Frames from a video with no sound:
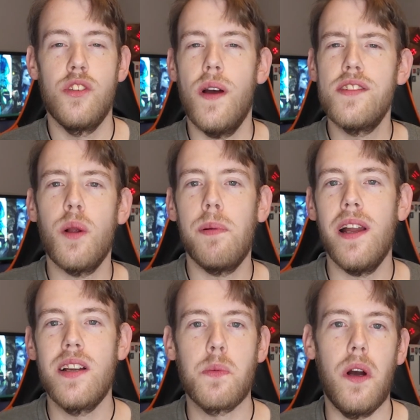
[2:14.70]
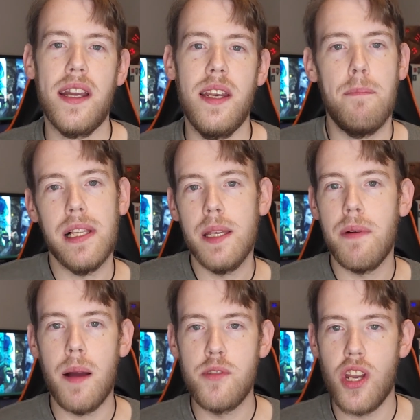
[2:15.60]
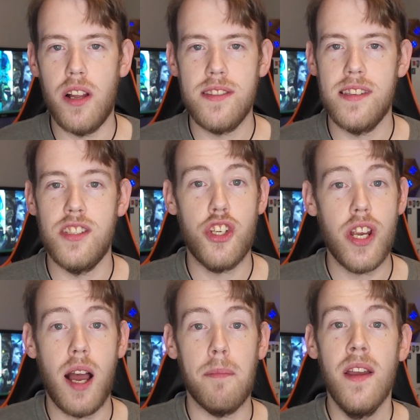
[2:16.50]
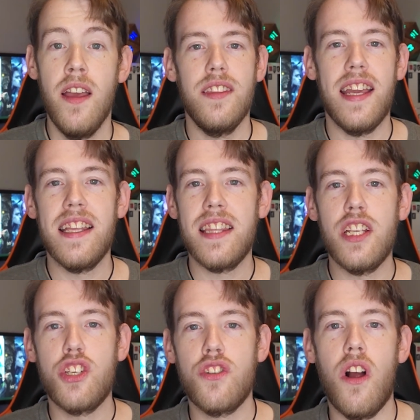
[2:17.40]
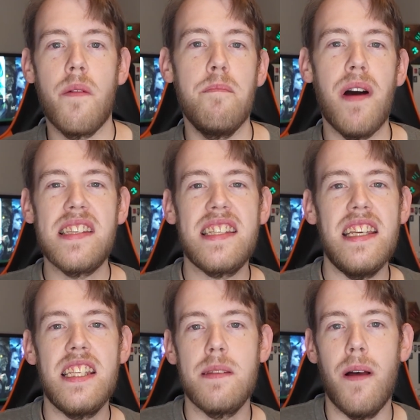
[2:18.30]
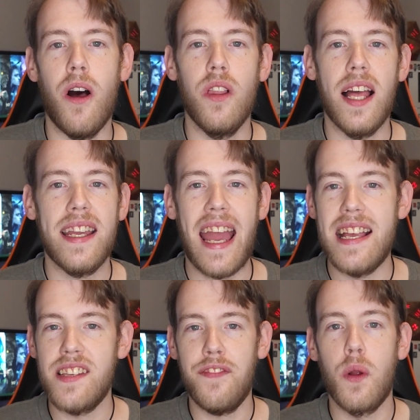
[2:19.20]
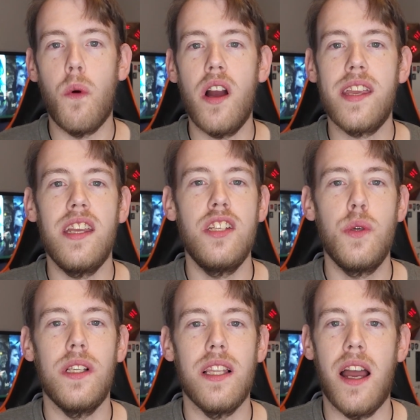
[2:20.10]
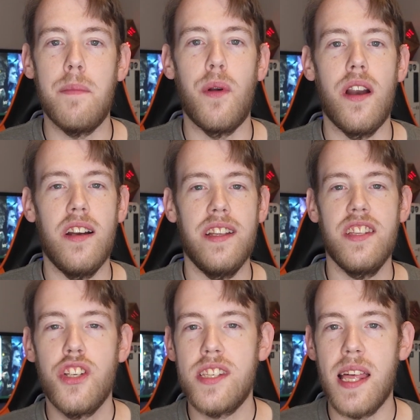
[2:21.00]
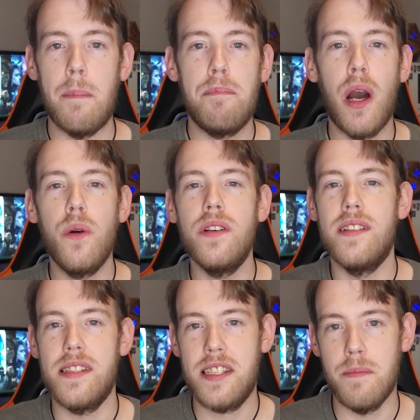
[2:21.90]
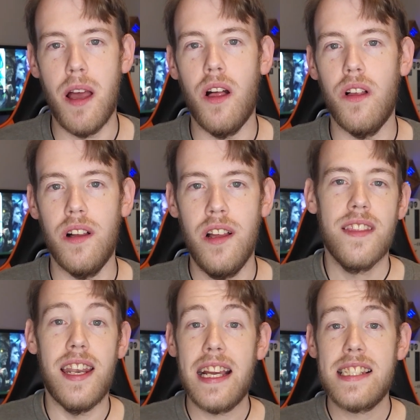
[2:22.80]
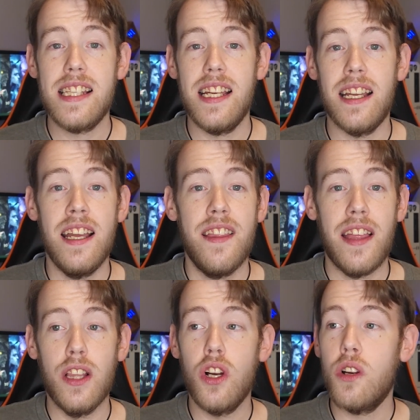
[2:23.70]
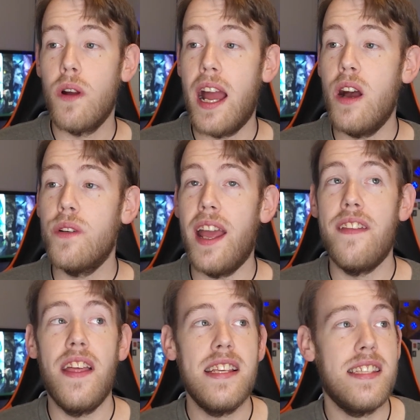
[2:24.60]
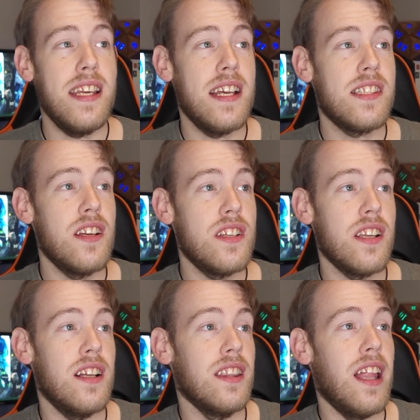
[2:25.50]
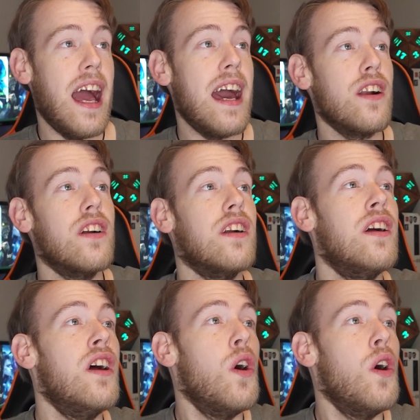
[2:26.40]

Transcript: So as our players walk into Billy Bob Johnson's shop, they get that strong musky smell, like as if you're walking into a library, just that potent smell. The next thing, they look around and they see as there's a ladder